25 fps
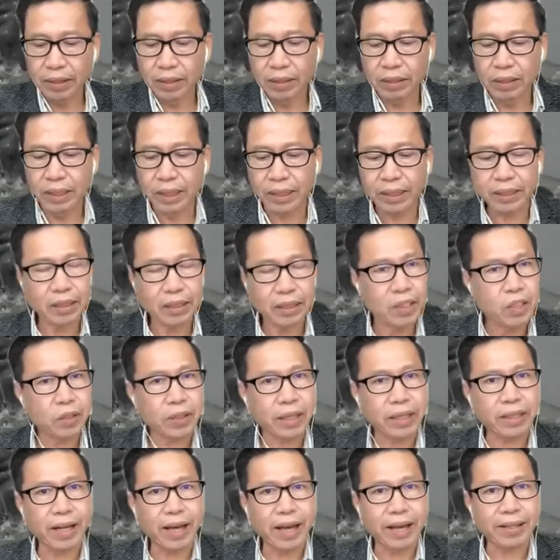Let's look
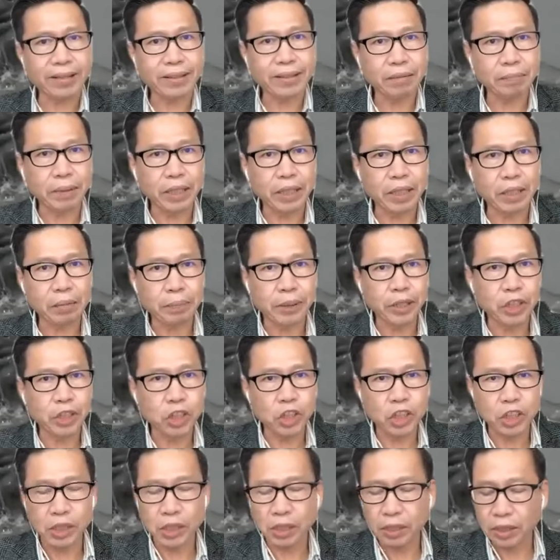at the bigger
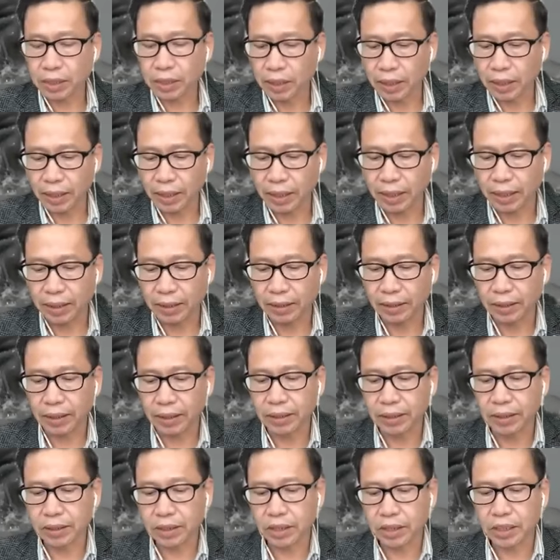pictures
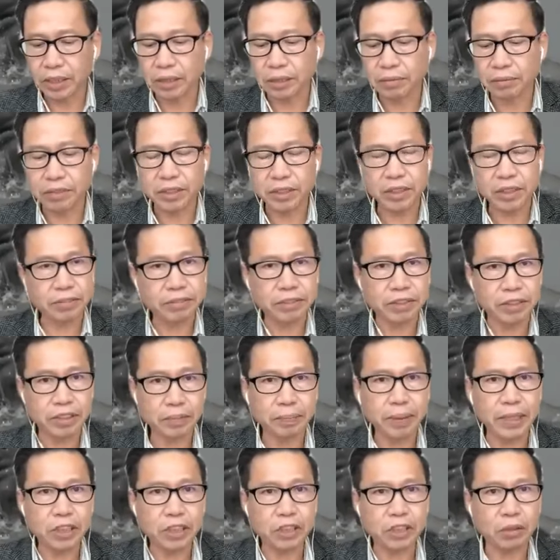in terms of the
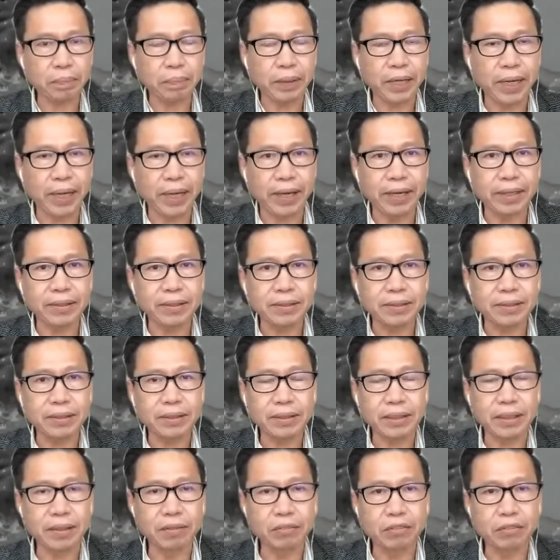special
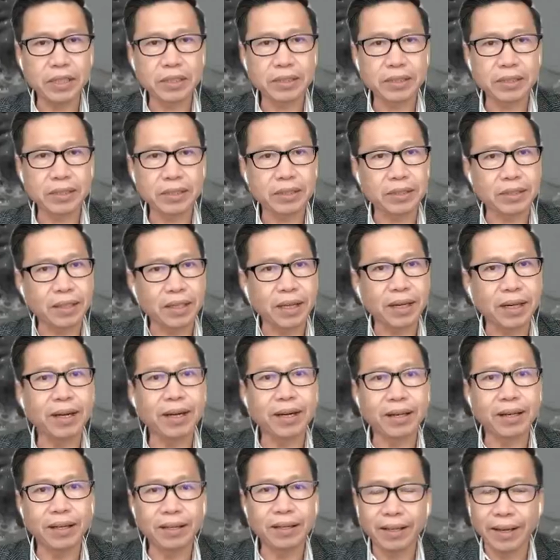plans versus
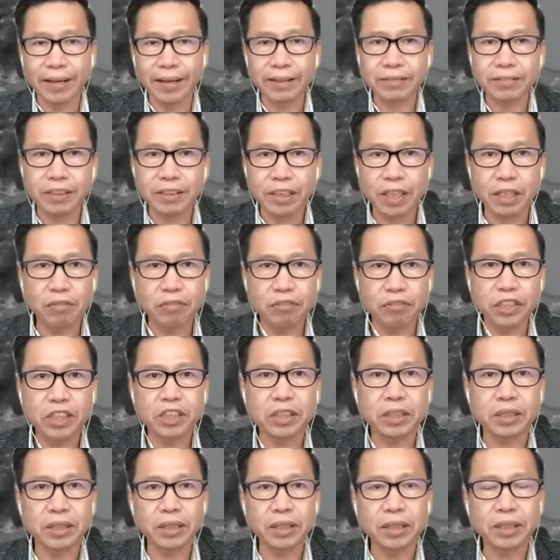landscape
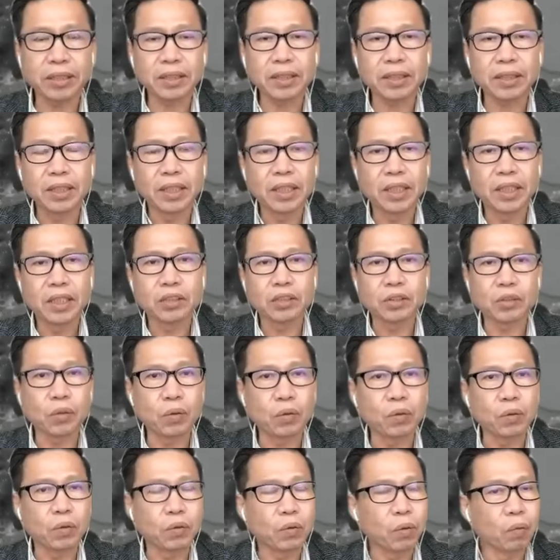visioning.
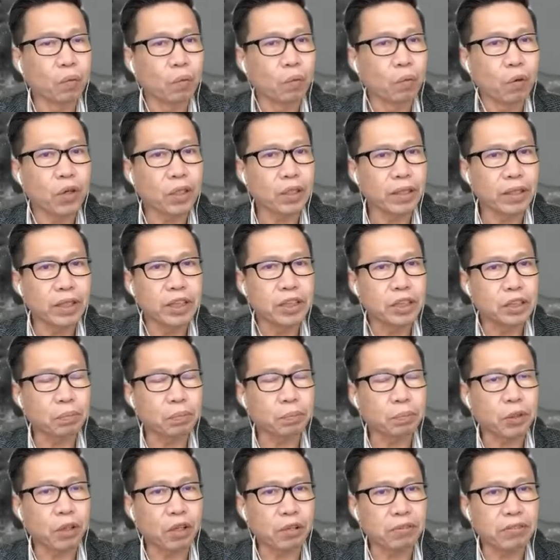So what each
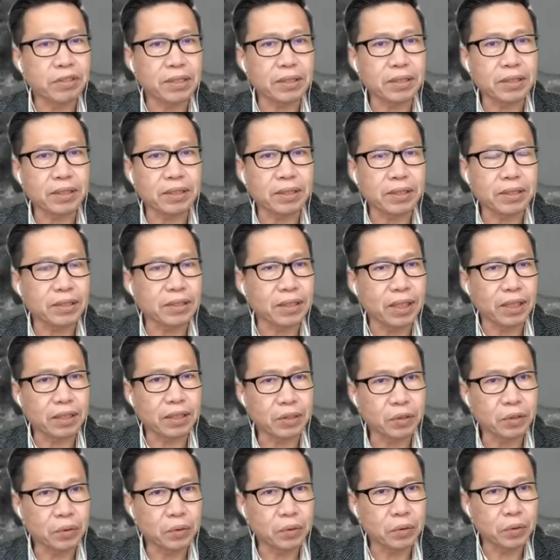province is that
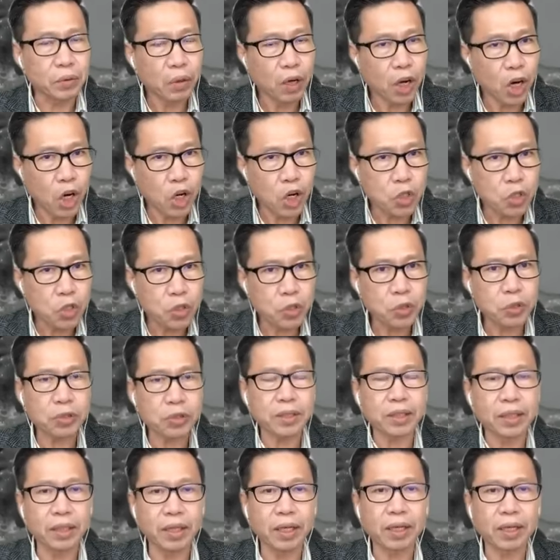who hosts
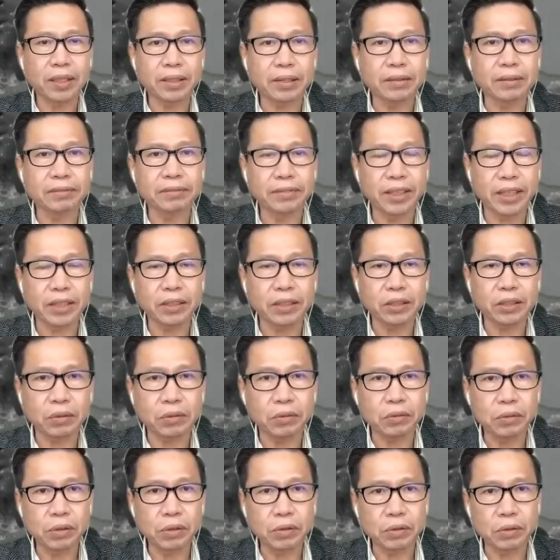a lot of natural
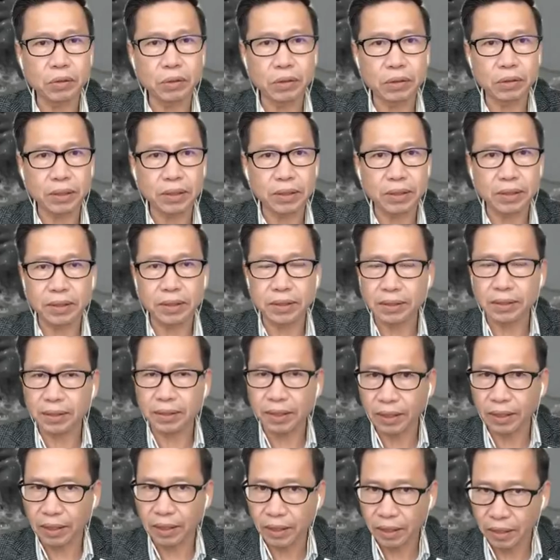resources,
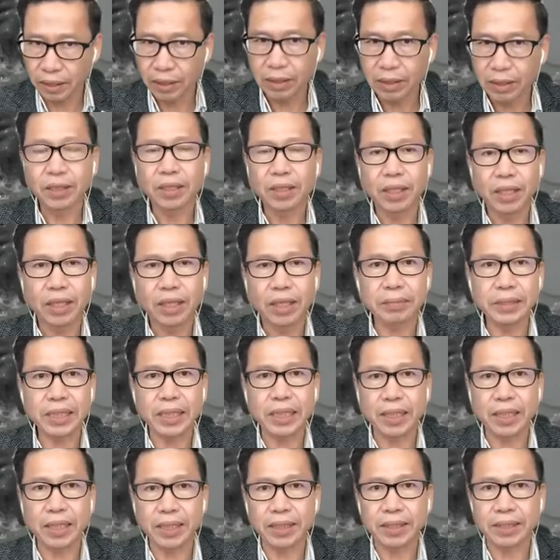
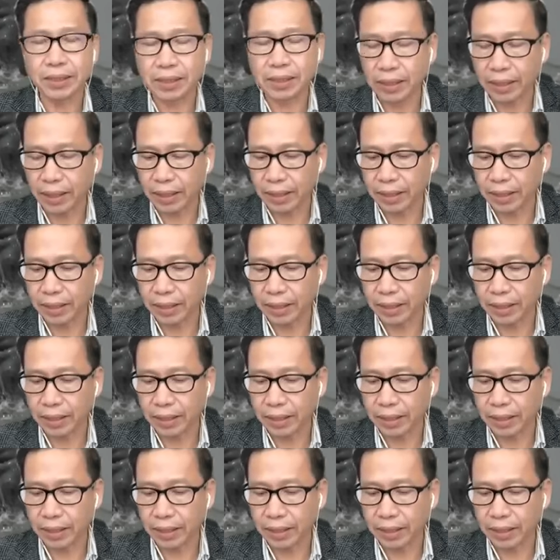habitats